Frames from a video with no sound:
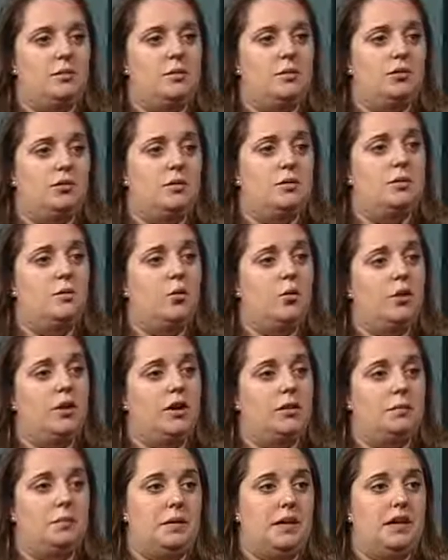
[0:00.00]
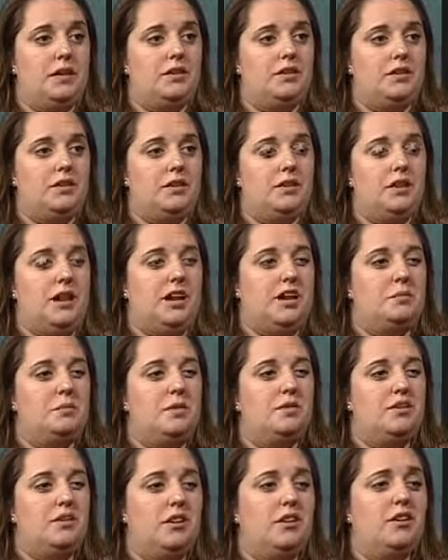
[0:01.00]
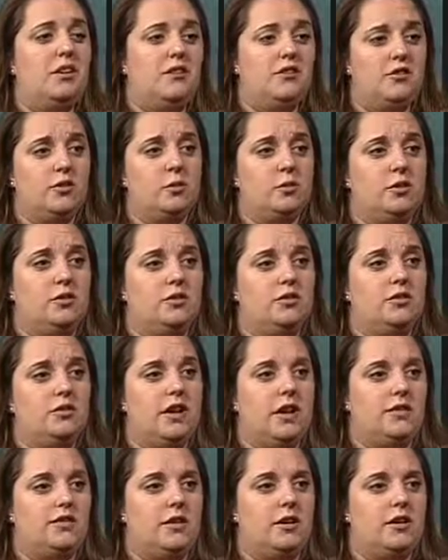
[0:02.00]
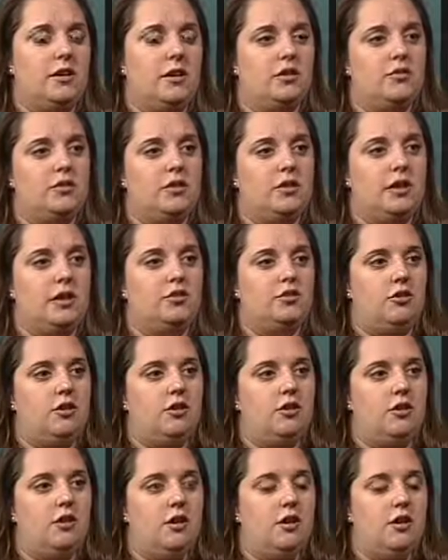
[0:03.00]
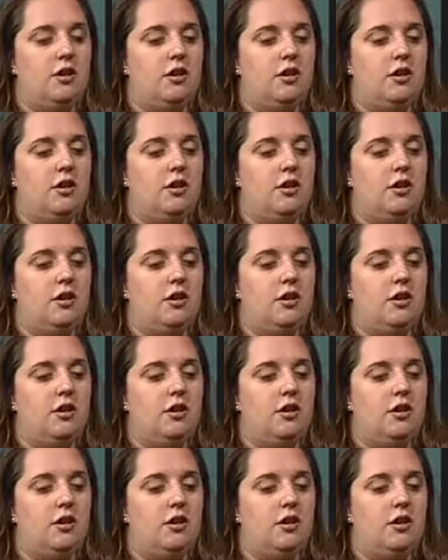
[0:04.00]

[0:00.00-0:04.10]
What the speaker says: is the most important piece, and it can be uncomfortable to have that conversation,